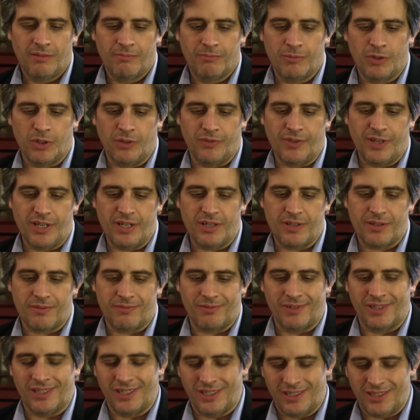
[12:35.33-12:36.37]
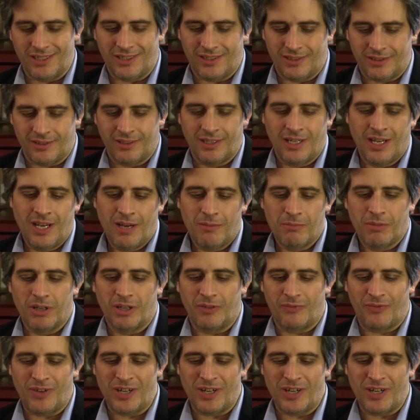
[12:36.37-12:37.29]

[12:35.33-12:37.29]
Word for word: movies, uh, but